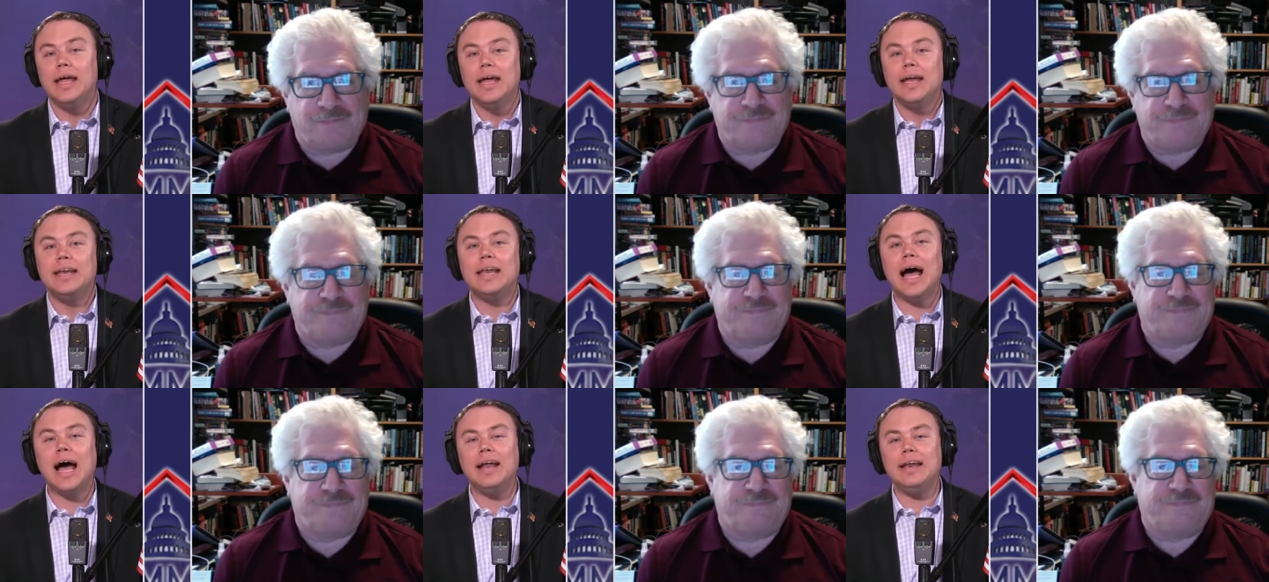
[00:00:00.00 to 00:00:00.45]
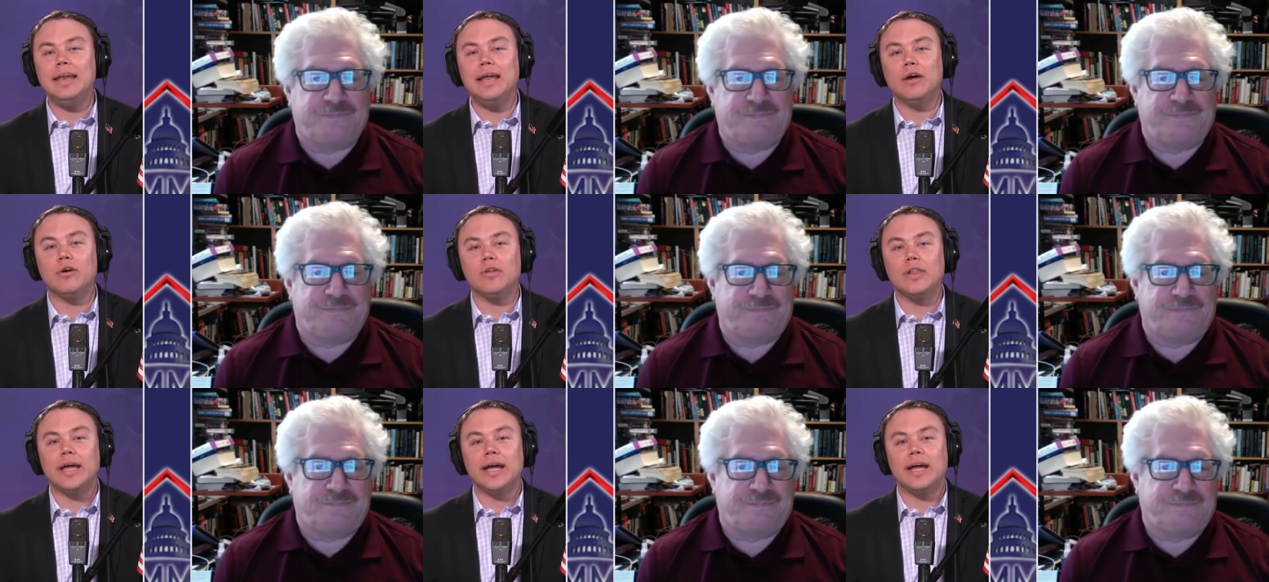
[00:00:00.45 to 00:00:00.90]
Speaker 1: not
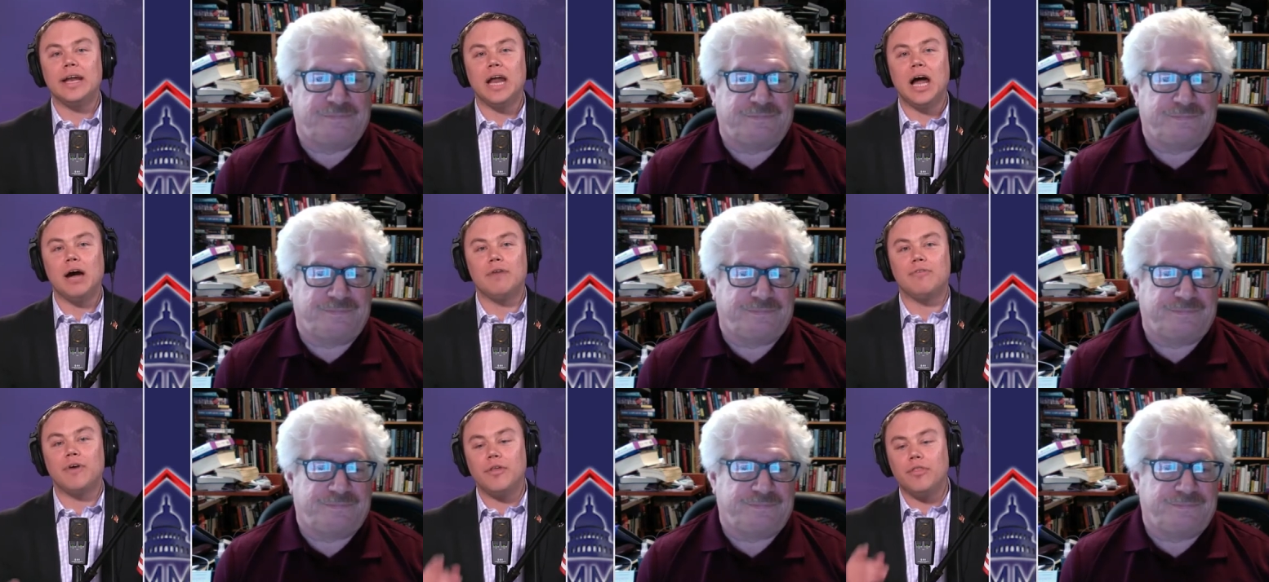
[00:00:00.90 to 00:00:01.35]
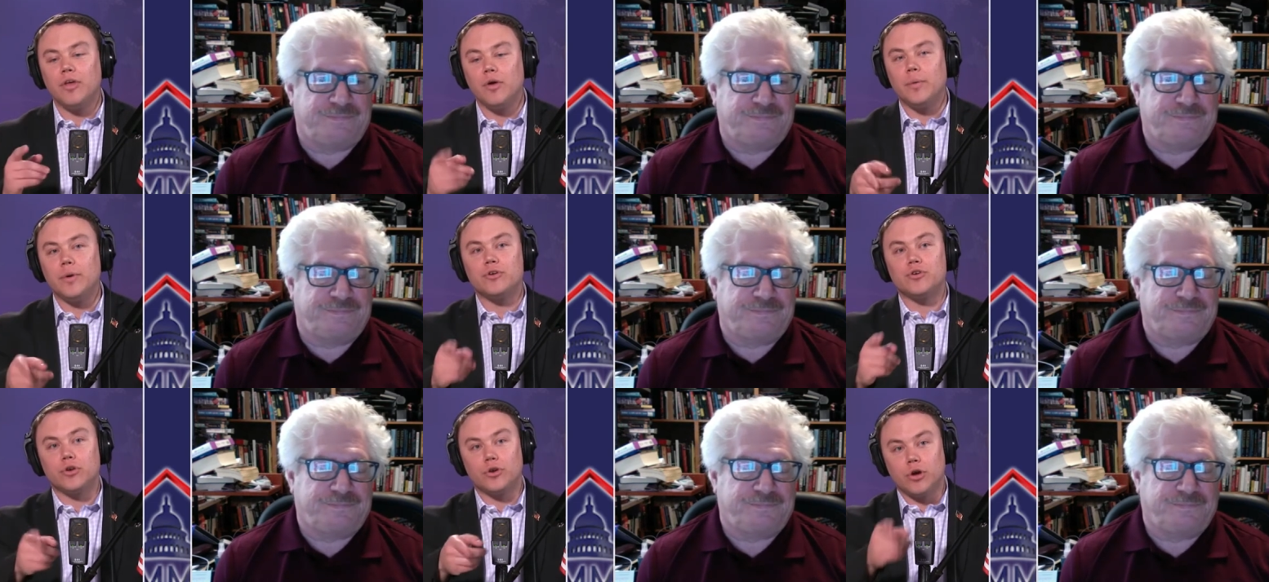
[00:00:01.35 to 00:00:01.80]
nearly enough i think we
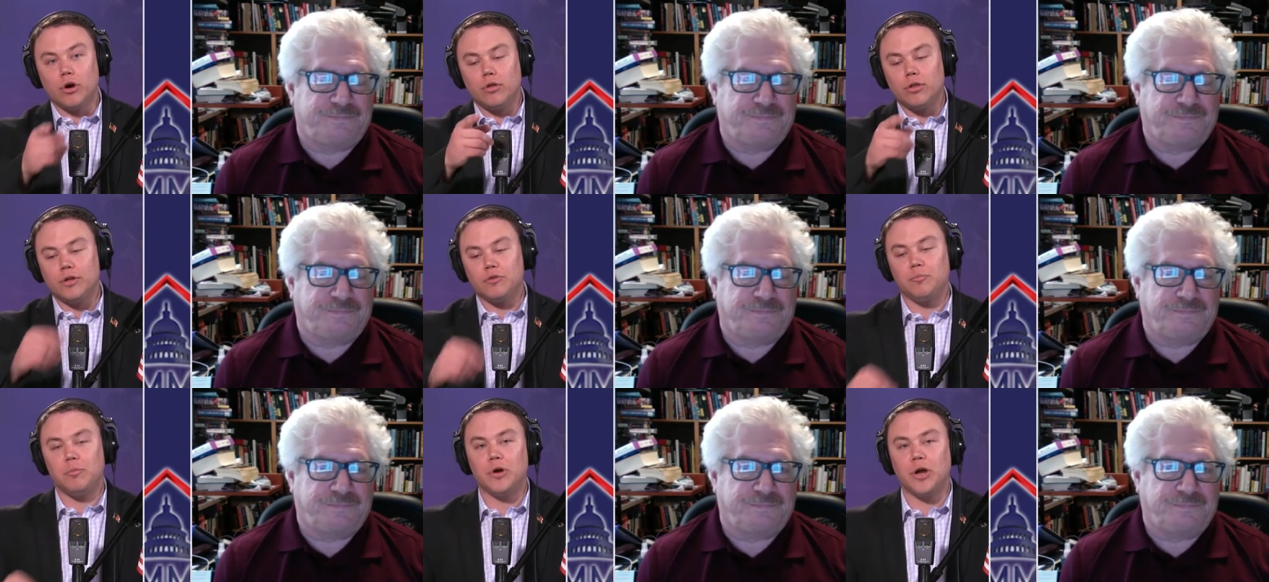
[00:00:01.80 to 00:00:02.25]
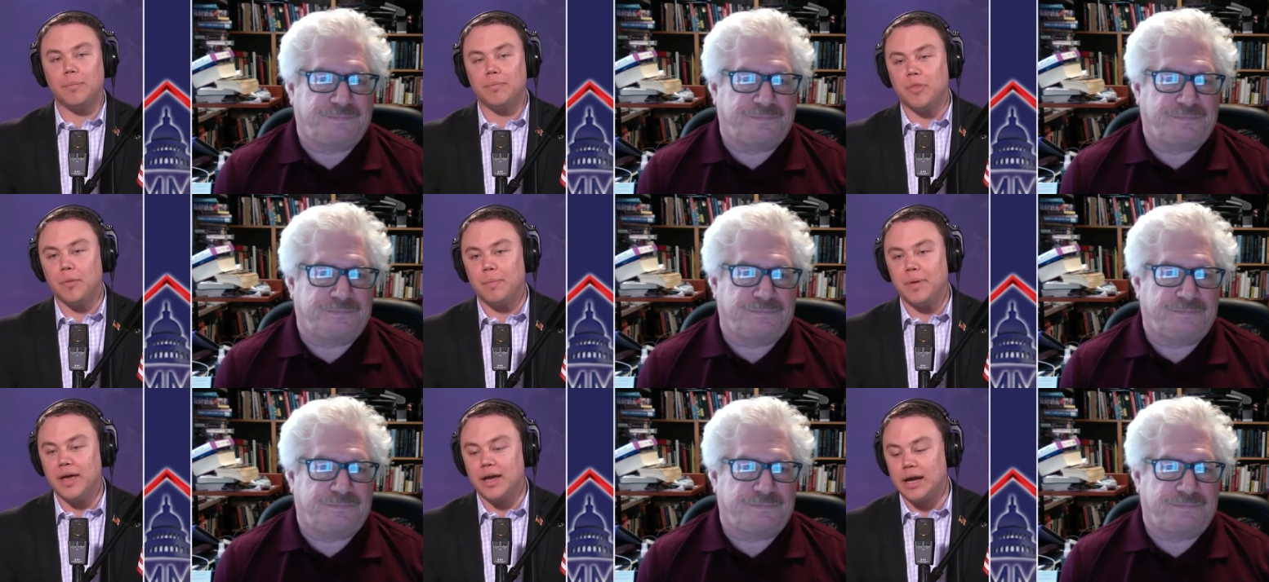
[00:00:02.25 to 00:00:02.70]
should go let's put up the
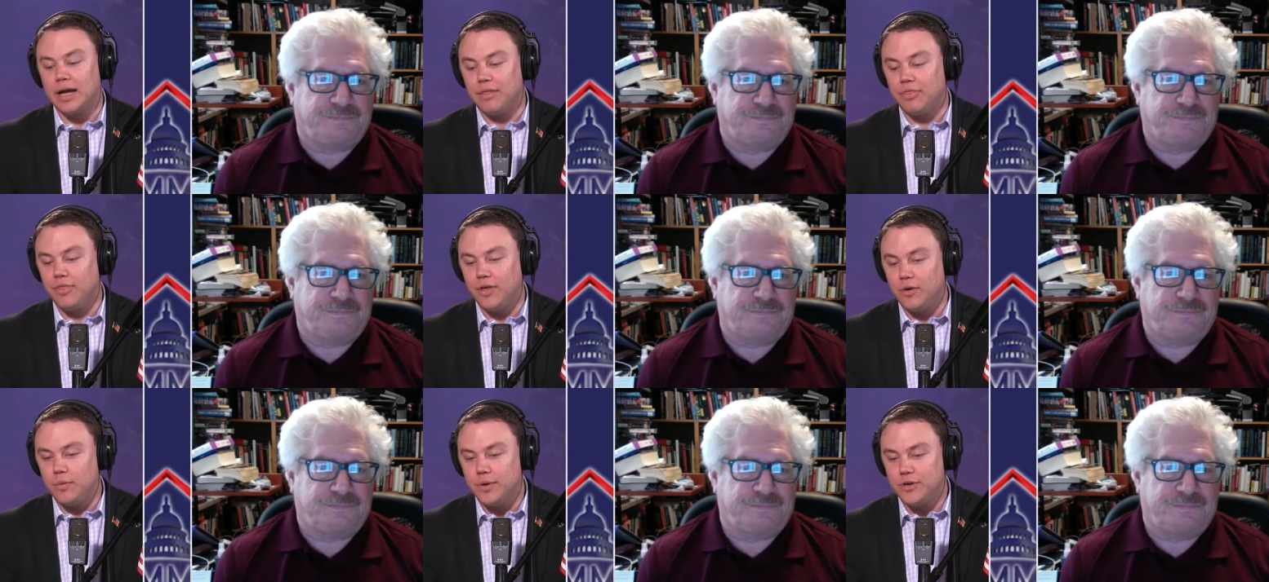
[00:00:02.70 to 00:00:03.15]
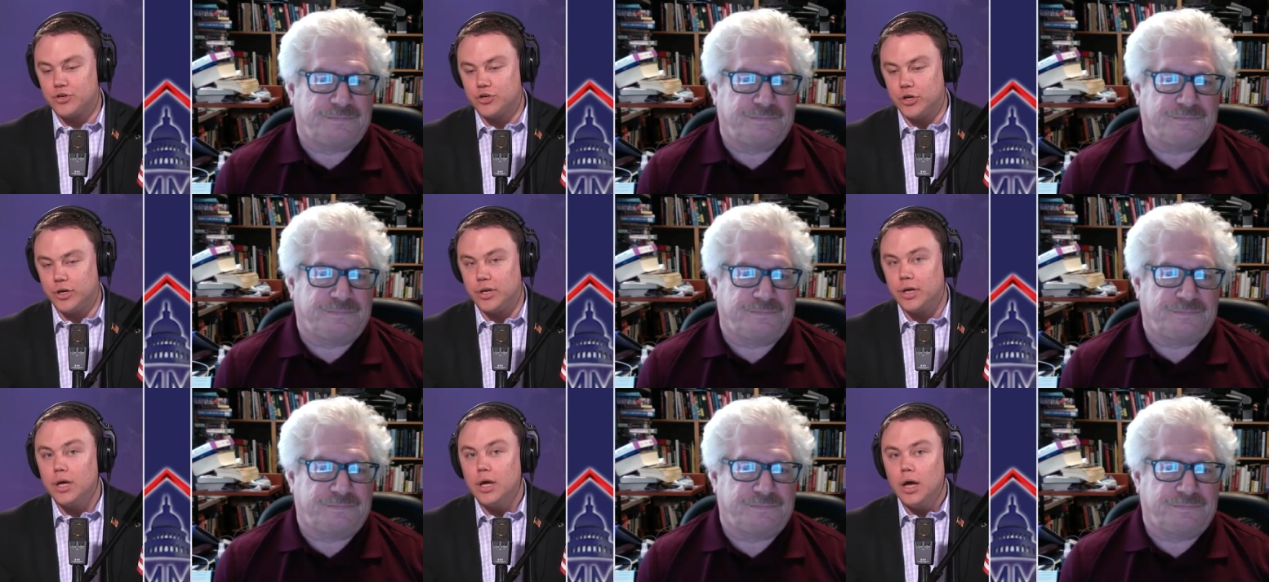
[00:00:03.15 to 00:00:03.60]
pick i think we
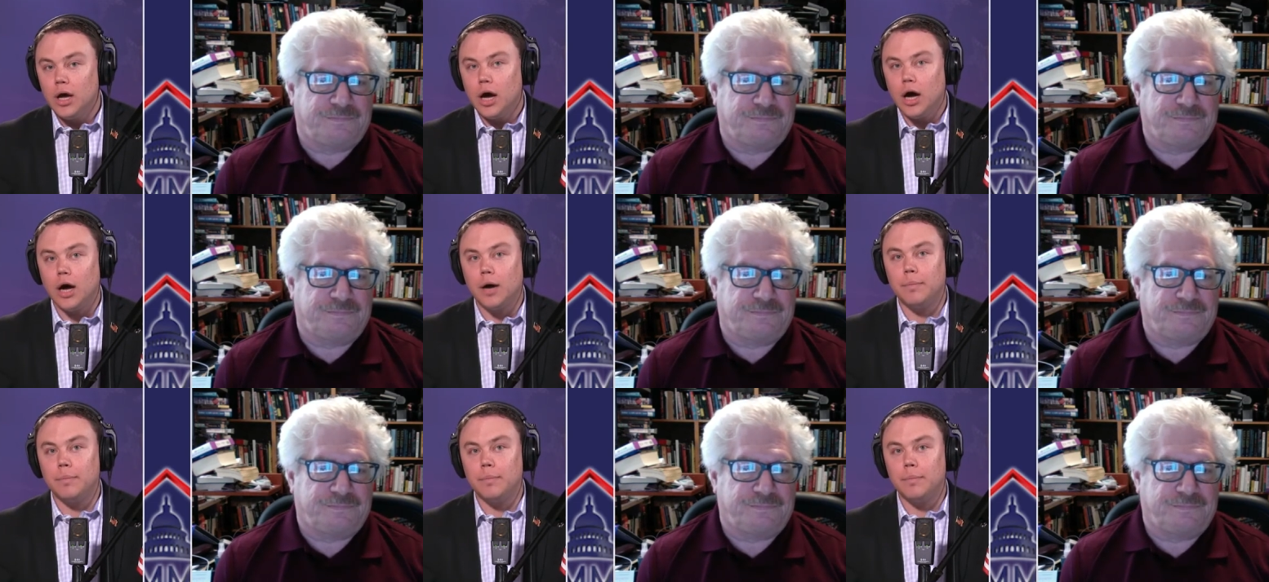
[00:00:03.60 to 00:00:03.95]
should uh,